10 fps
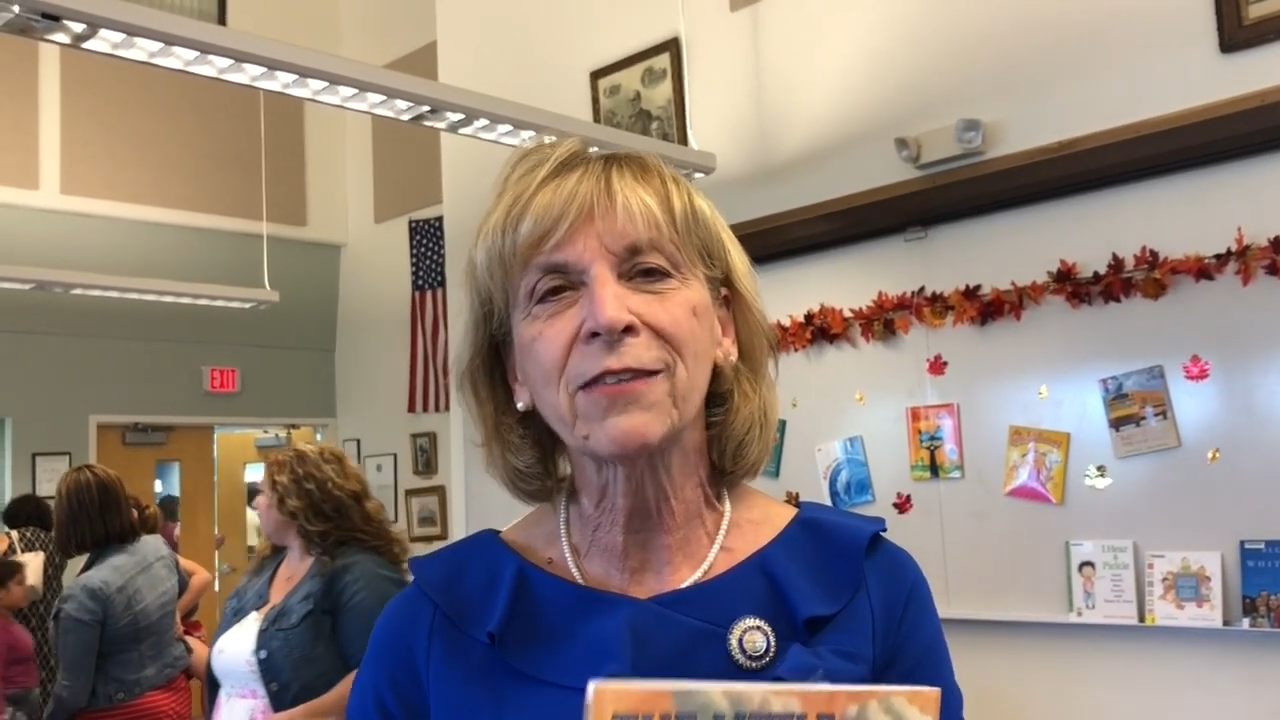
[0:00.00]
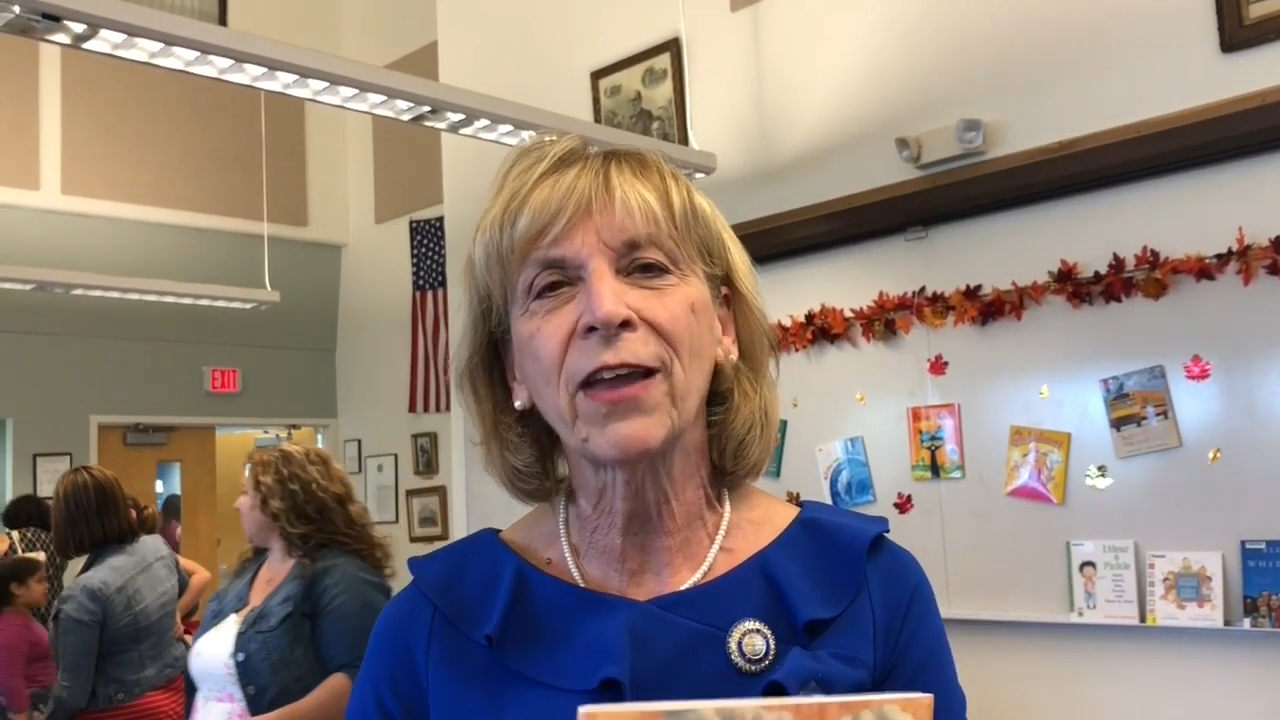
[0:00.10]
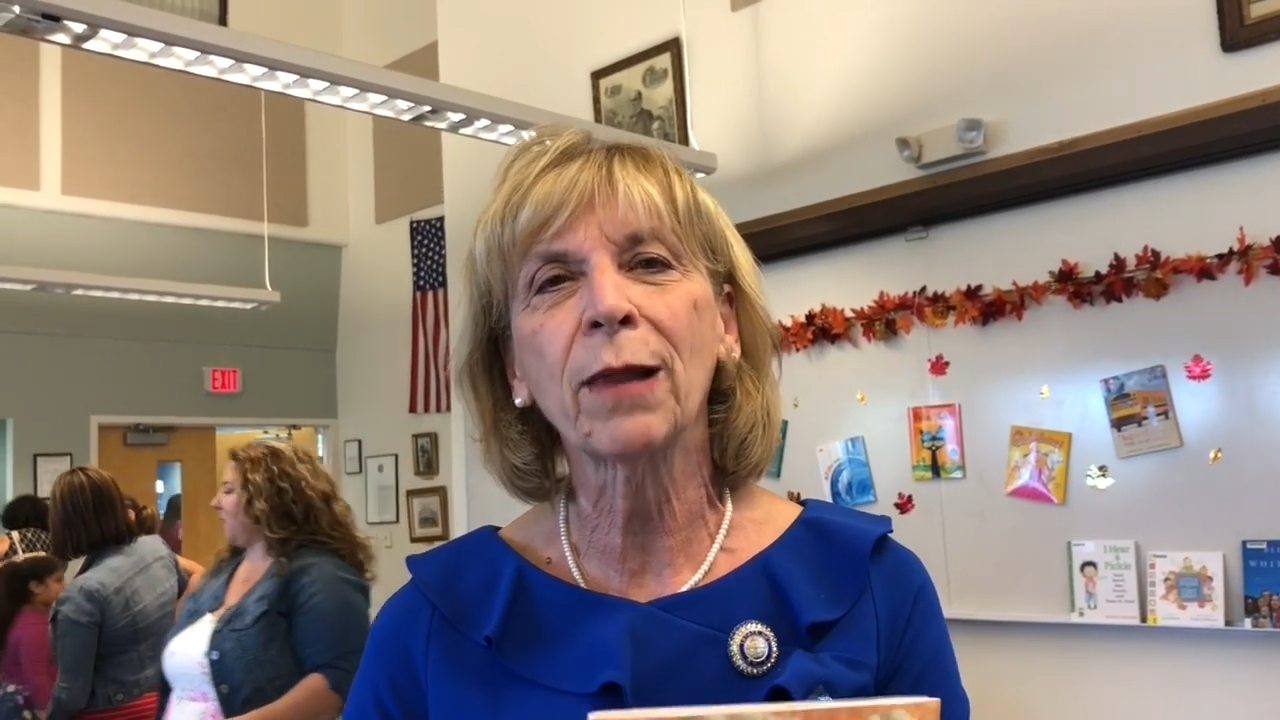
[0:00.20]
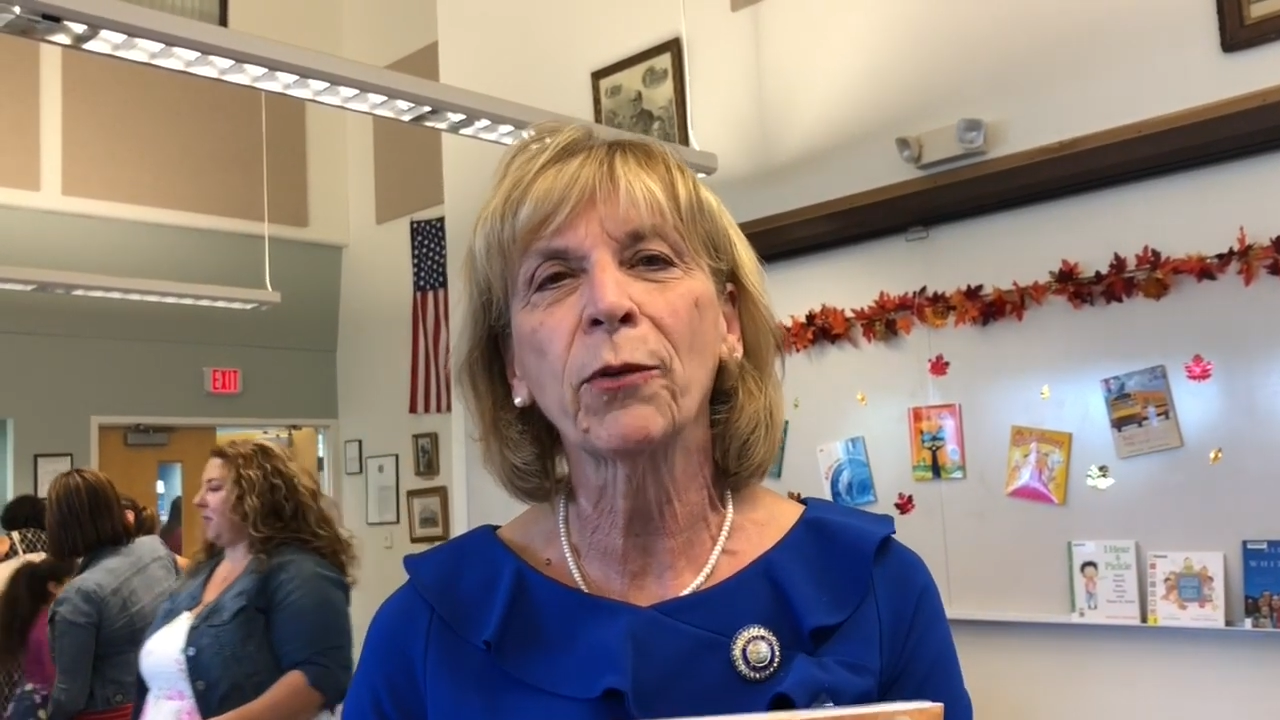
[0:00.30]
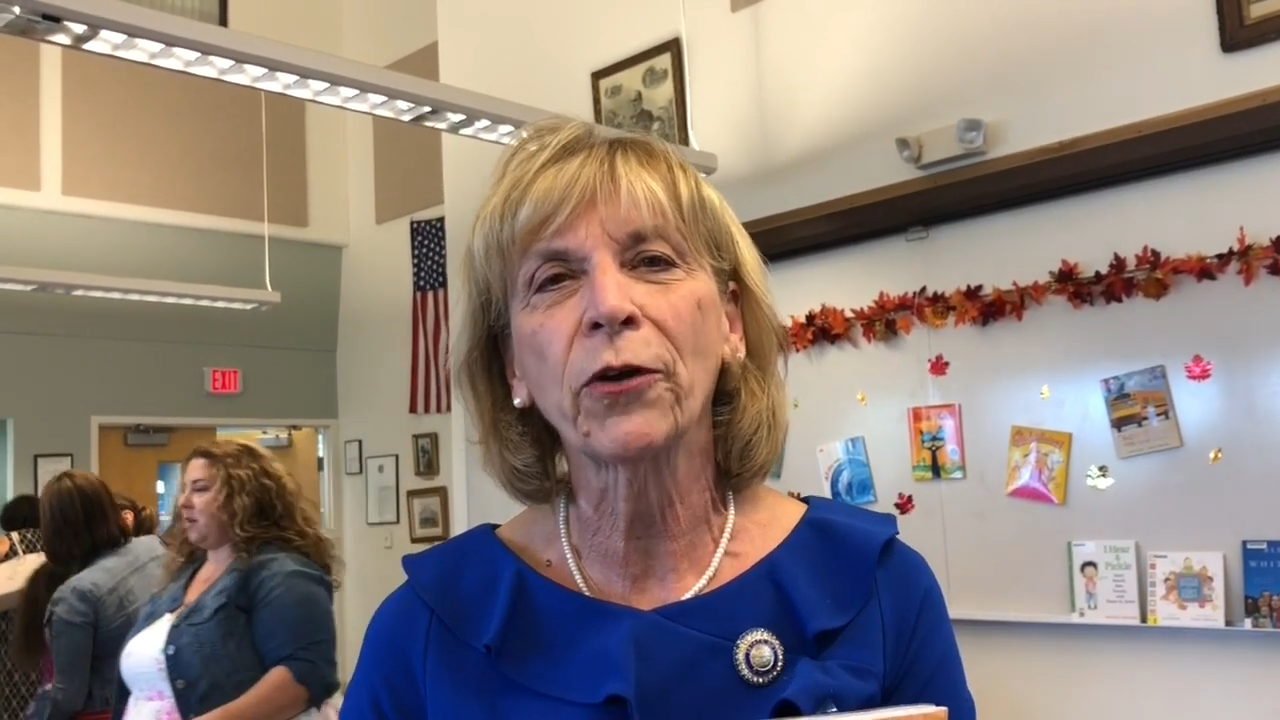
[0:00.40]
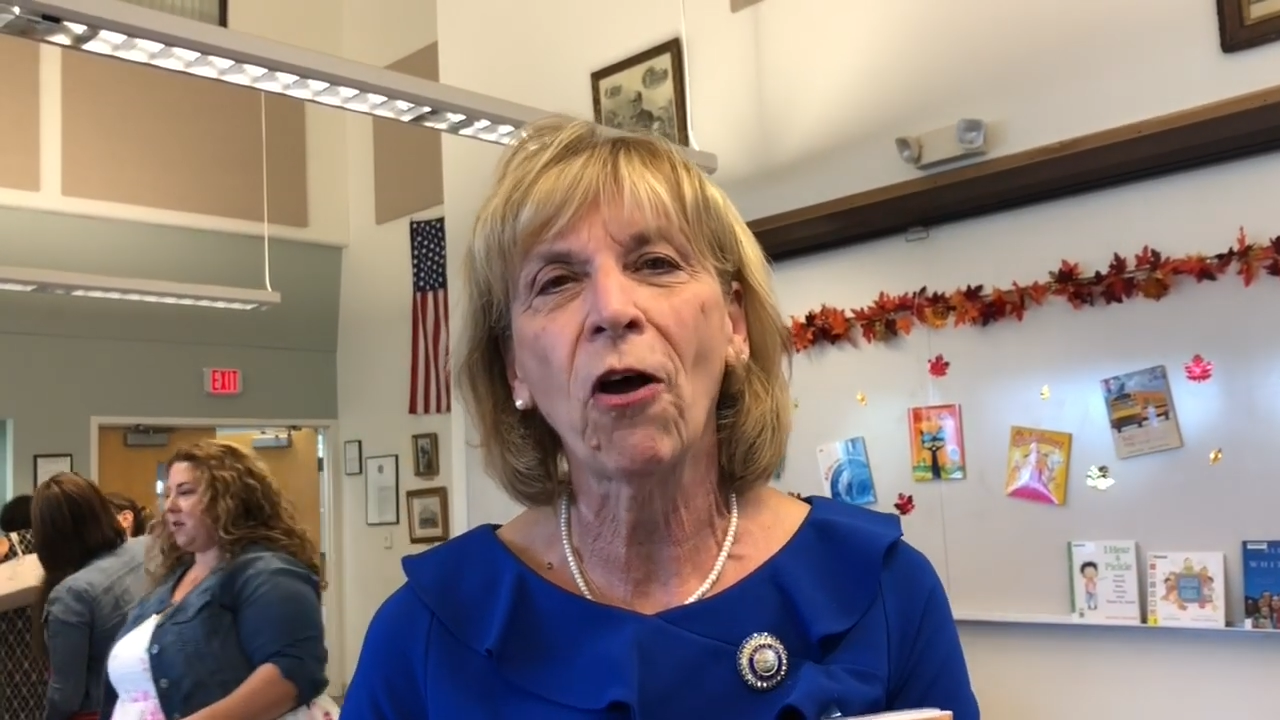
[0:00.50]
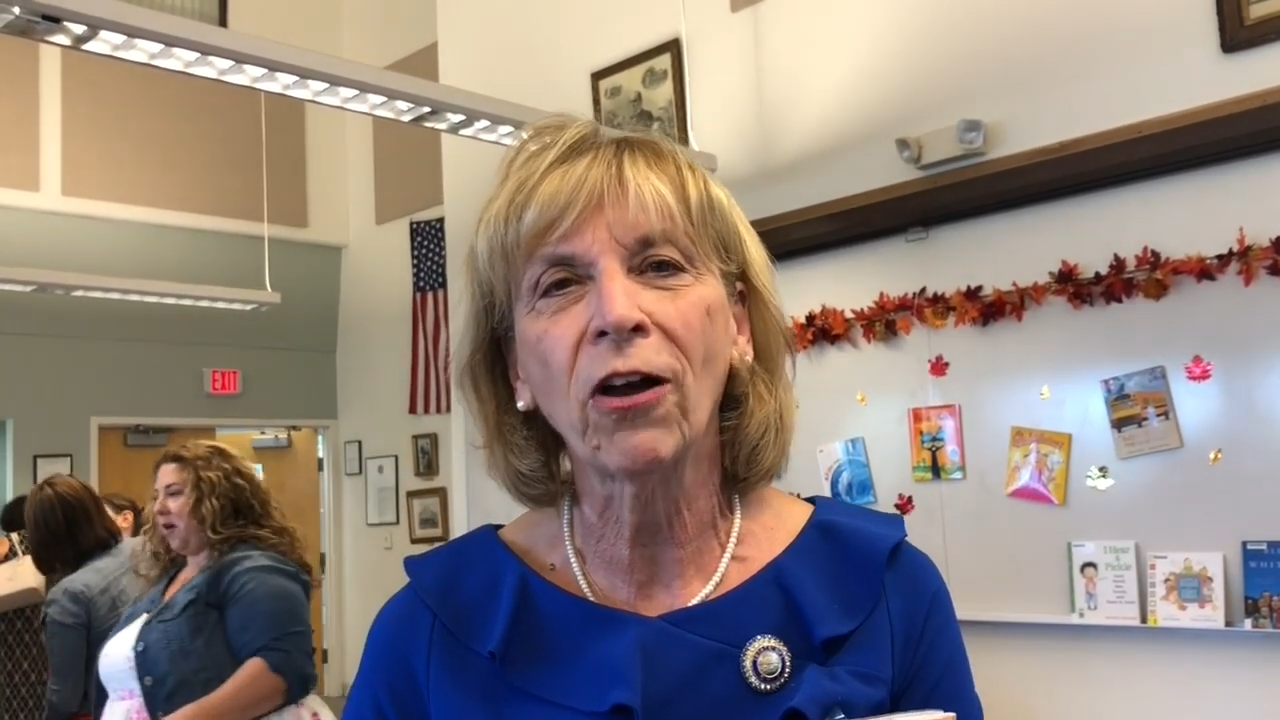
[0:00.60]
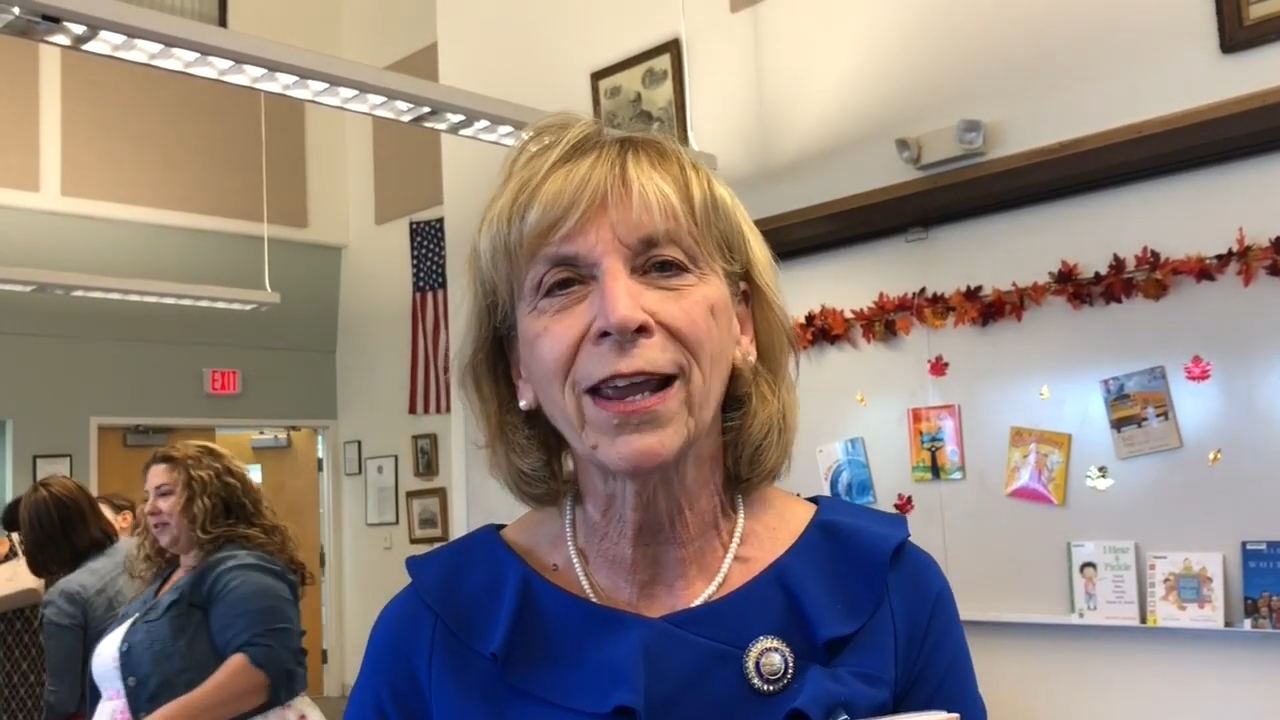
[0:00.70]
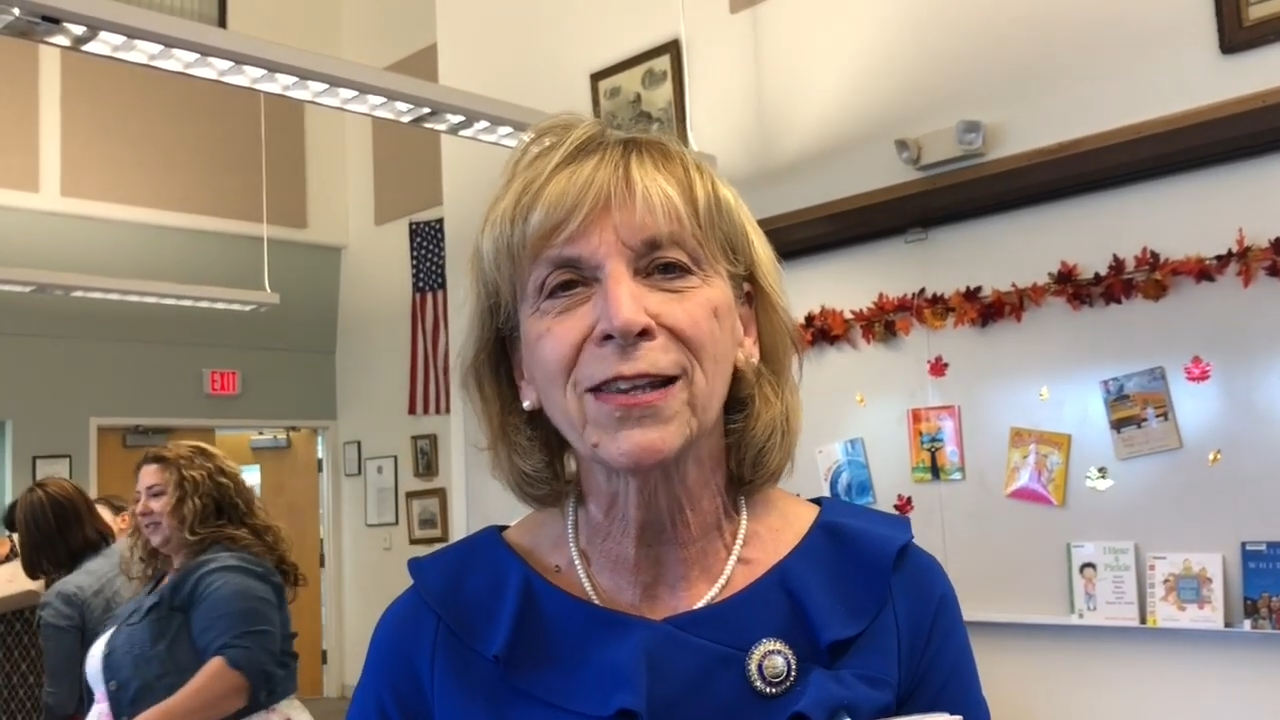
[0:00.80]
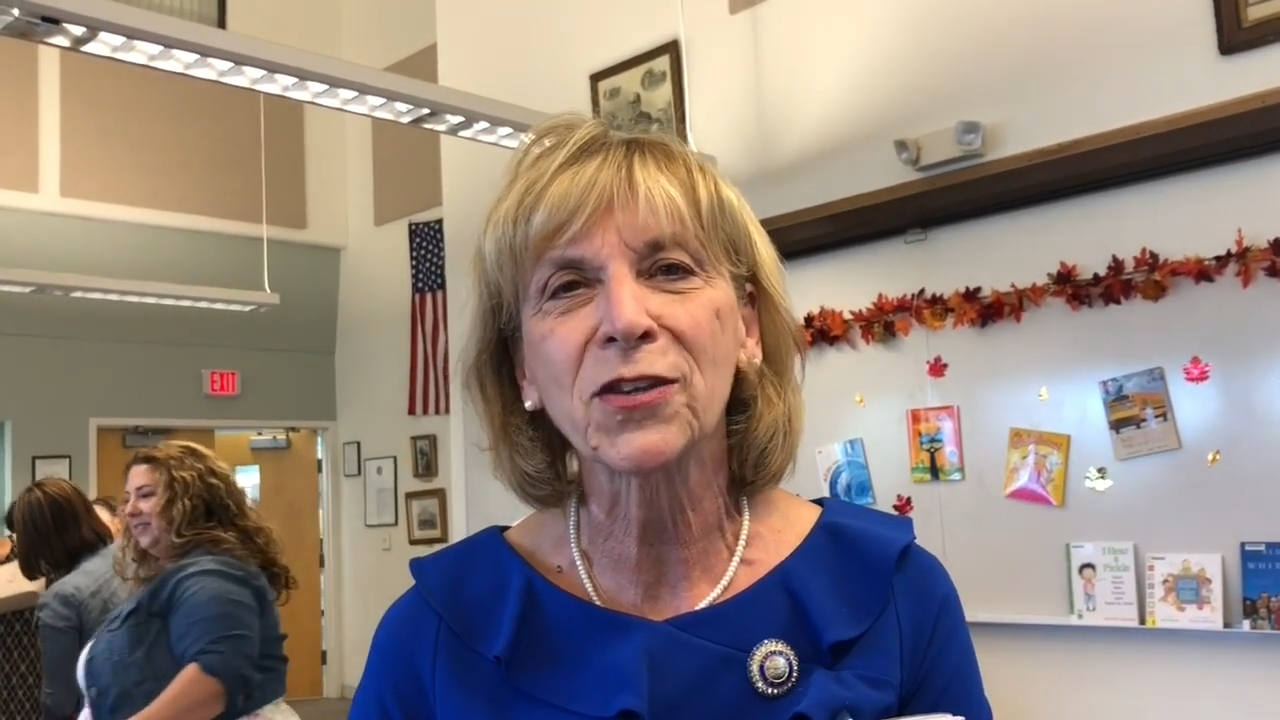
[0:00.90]
available to
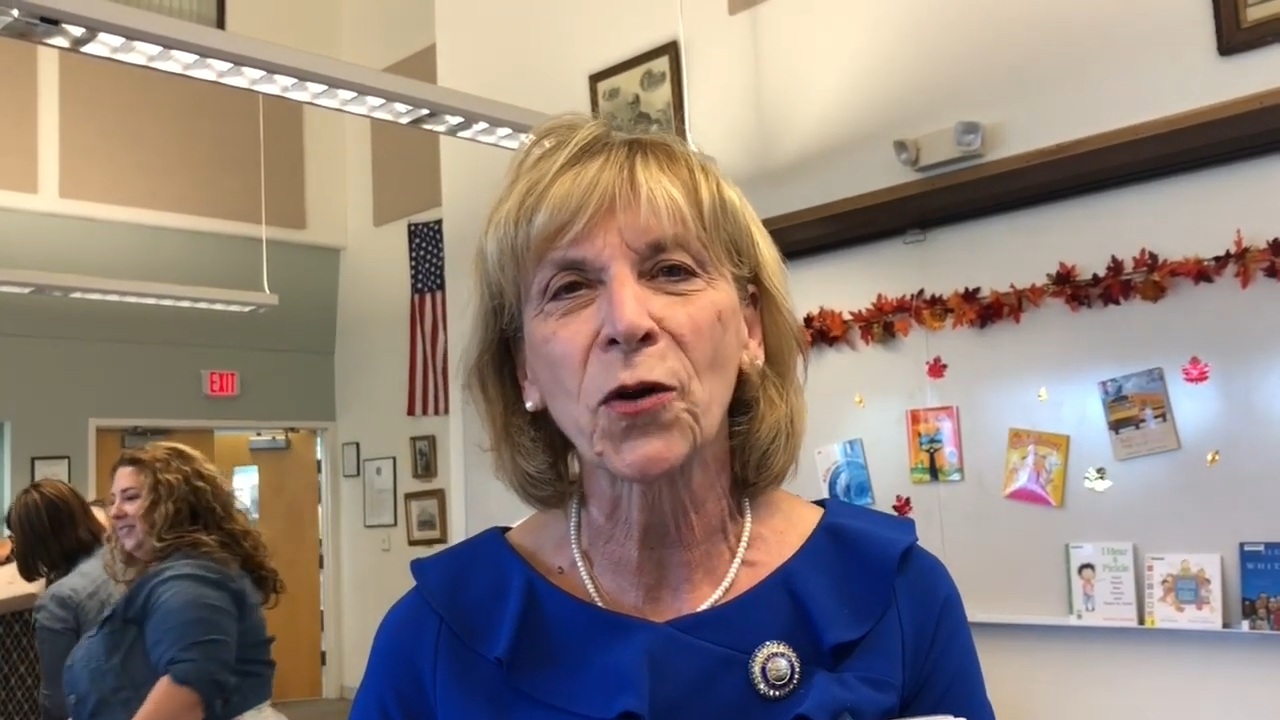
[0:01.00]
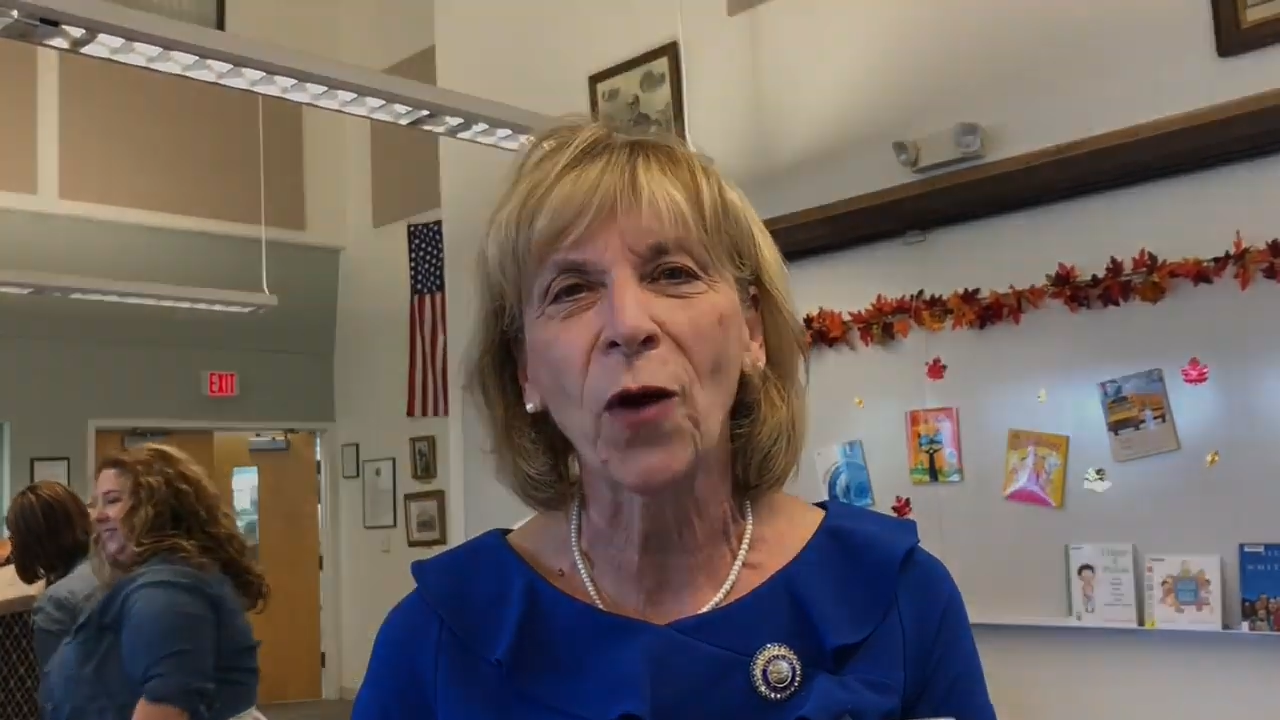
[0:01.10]
all kids in